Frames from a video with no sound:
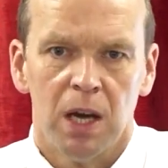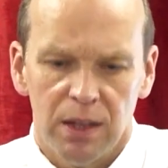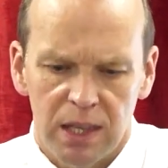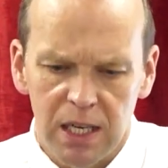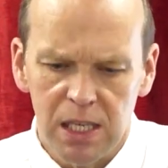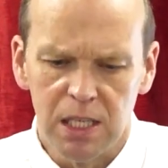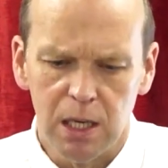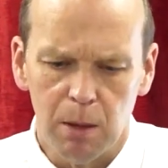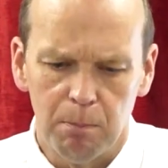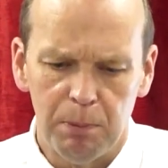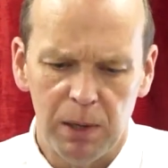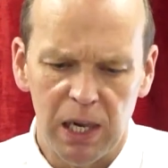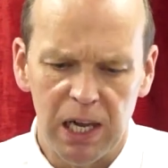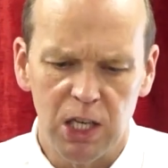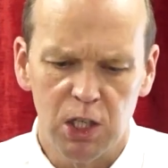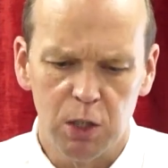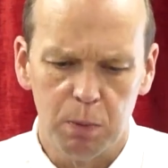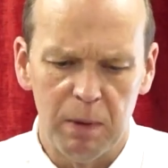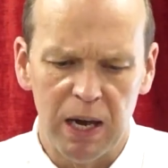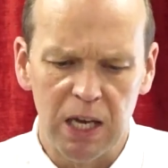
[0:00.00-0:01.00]
This is a
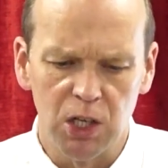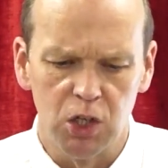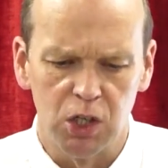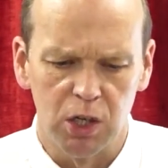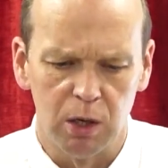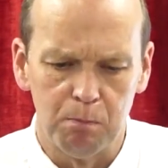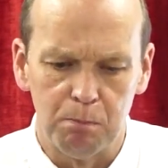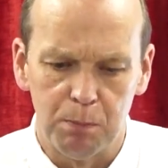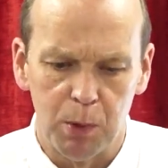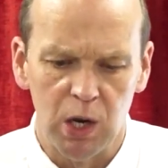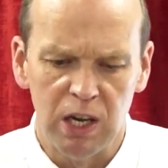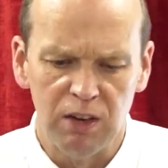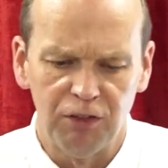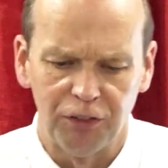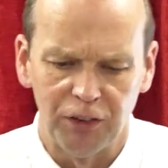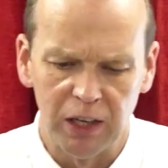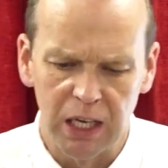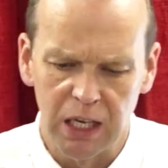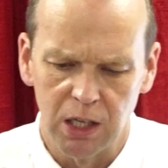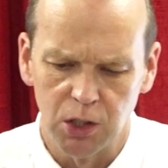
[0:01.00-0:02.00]
place mentioned
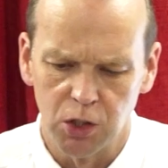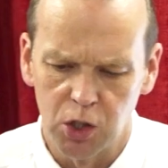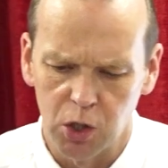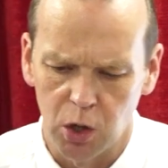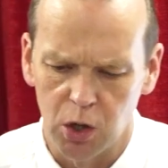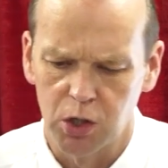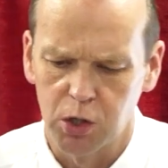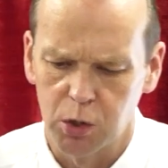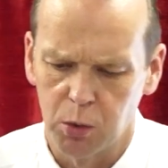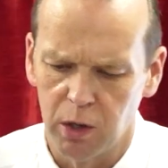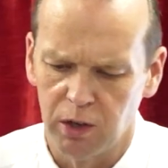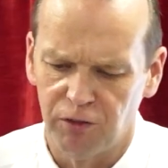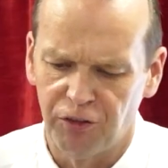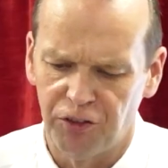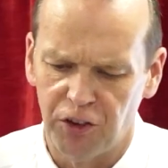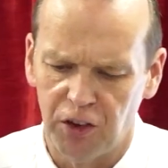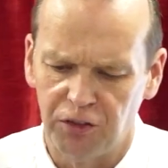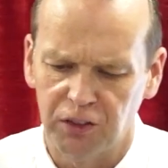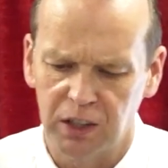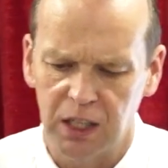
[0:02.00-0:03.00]
briefly in Joshua
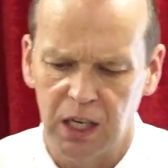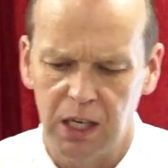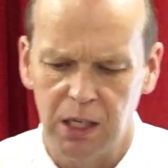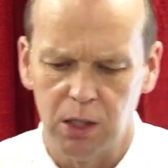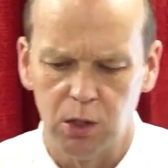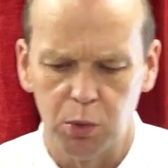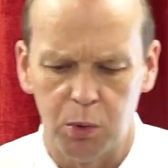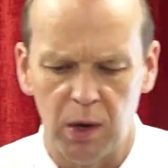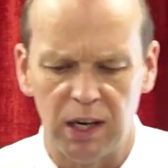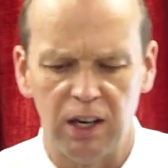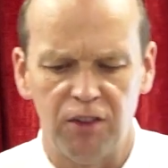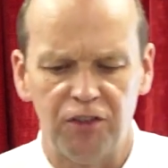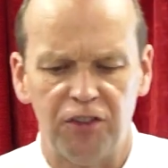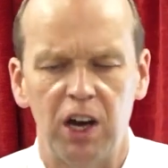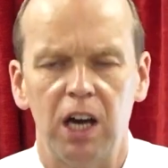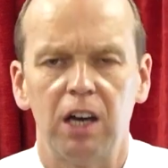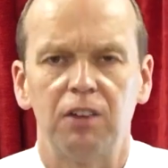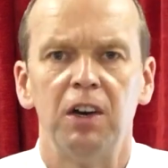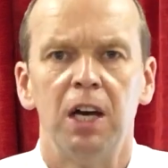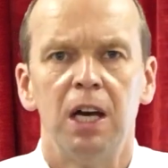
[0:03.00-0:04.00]
15
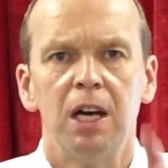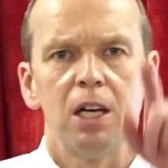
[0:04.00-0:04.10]
25.